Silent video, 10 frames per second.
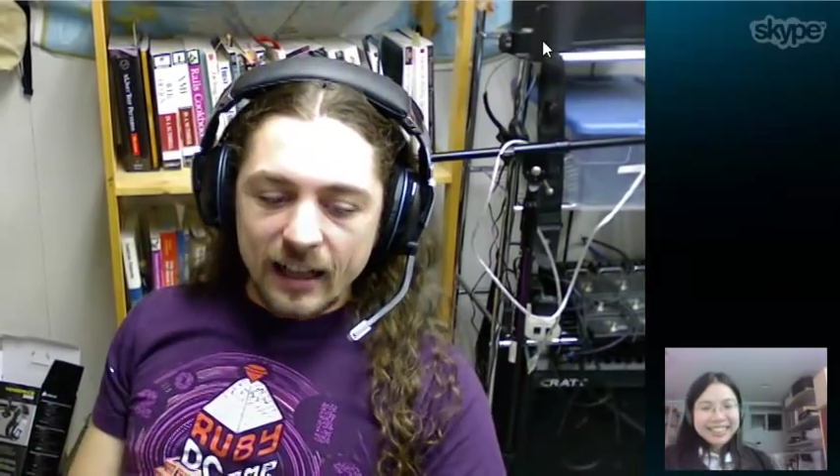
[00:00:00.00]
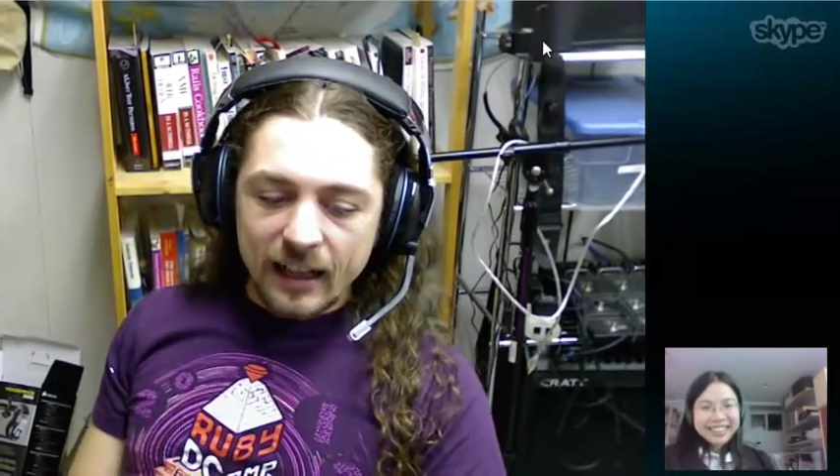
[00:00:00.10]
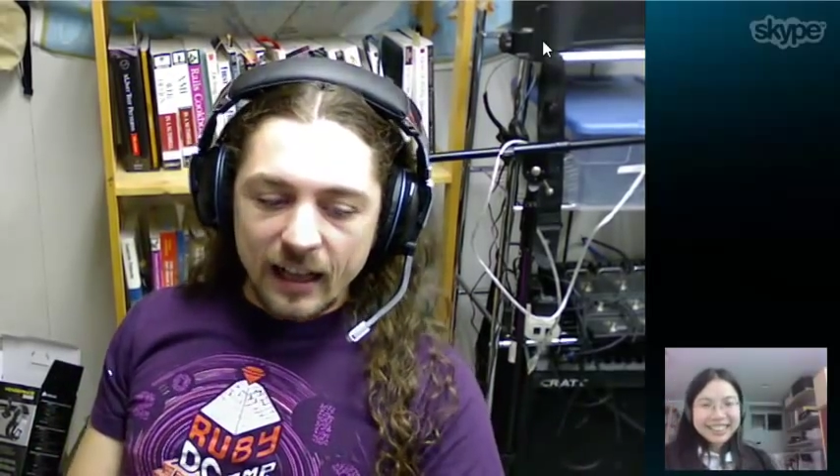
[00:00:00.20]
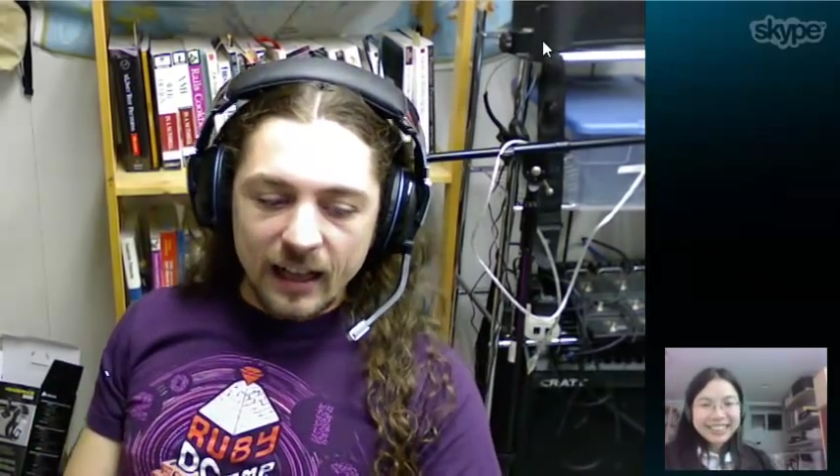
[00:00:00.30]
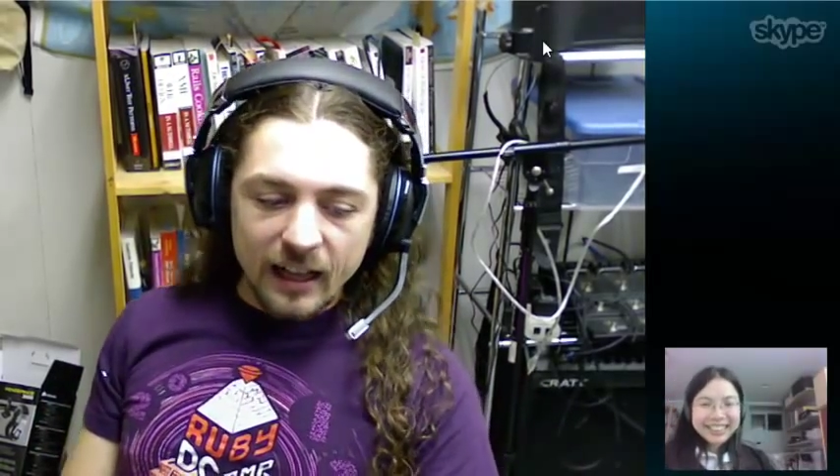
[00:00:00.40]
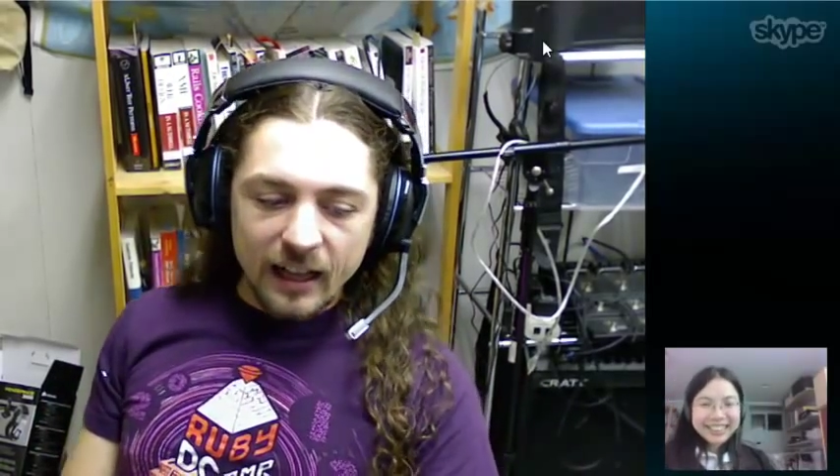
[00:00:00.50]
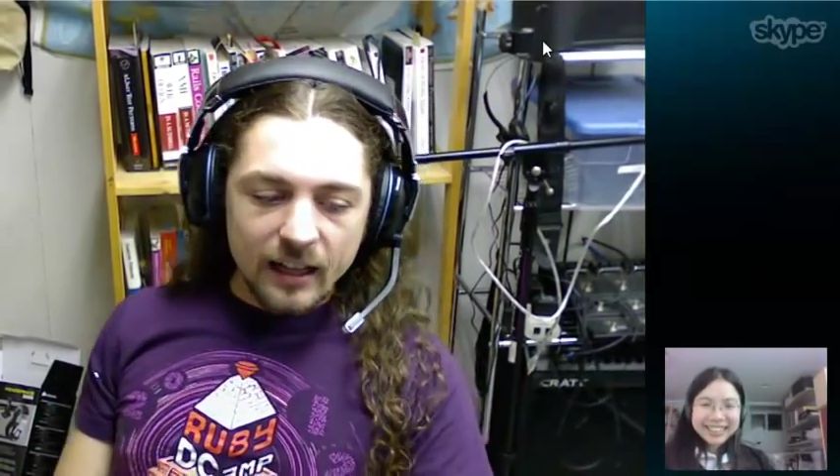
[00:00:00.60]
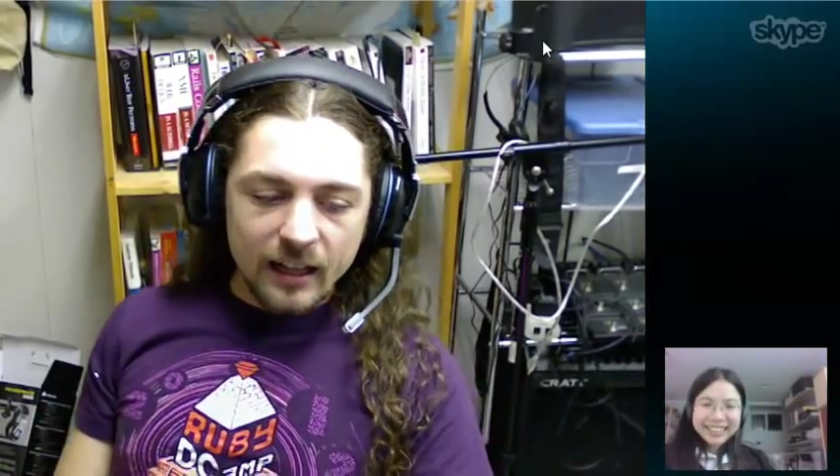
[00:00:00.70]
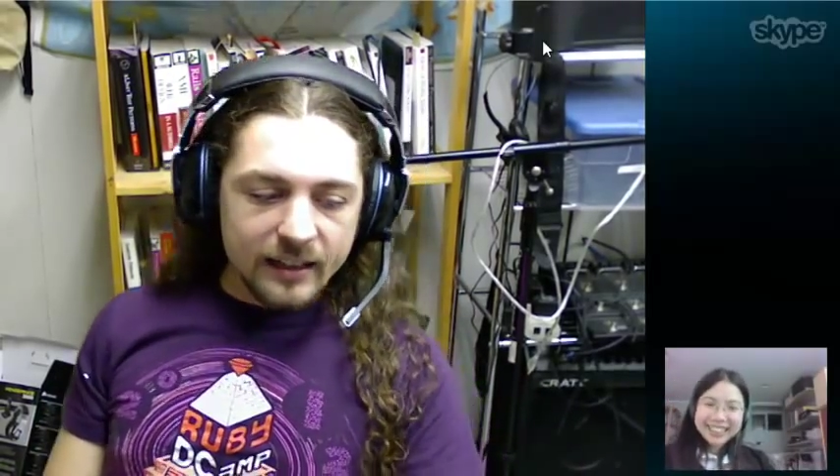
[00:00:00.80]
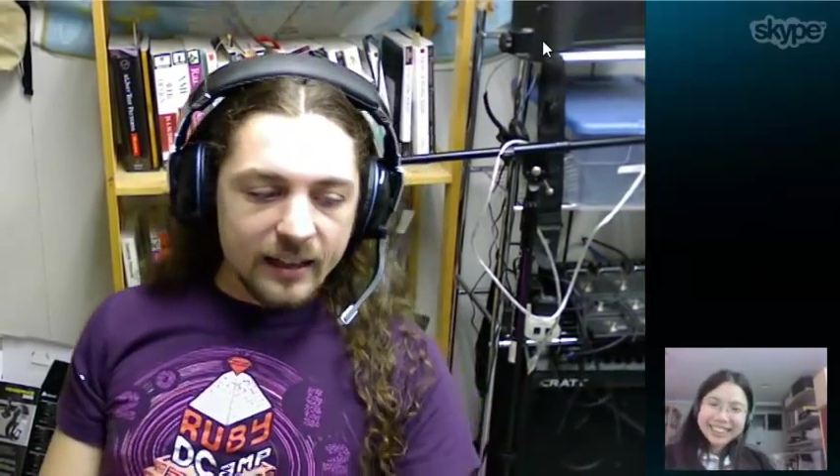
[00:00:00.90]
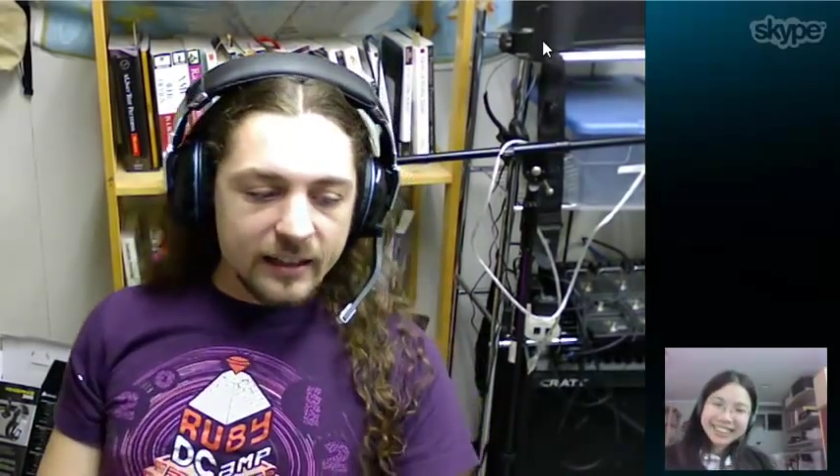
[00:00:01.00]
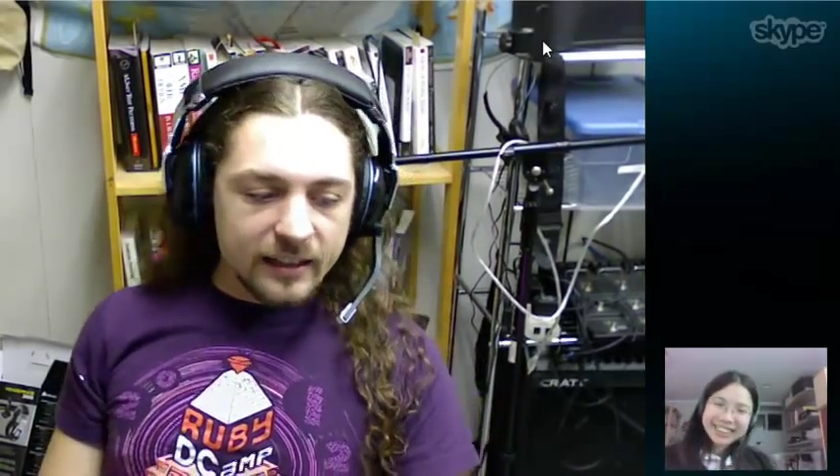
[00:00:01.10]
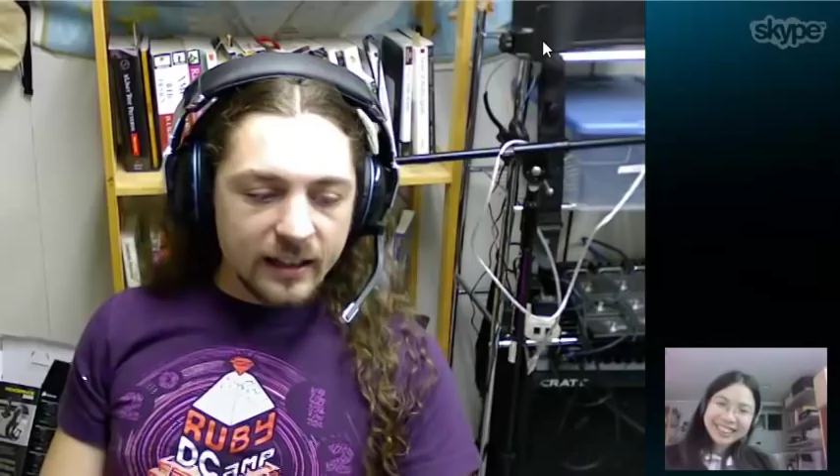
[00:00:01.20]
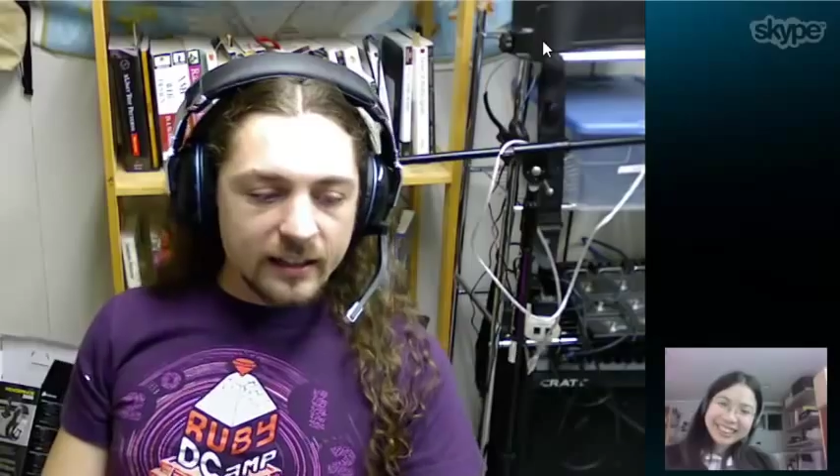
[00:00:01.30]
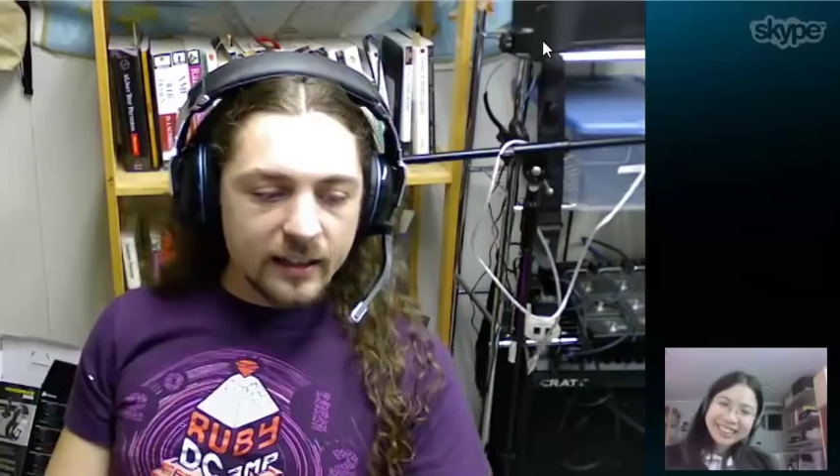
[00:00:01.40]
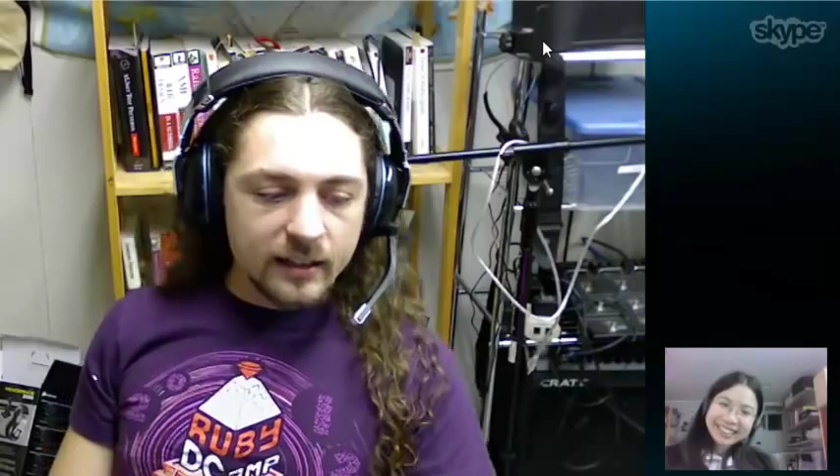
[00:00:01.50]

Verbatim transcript: Uh, I got it. Kind of got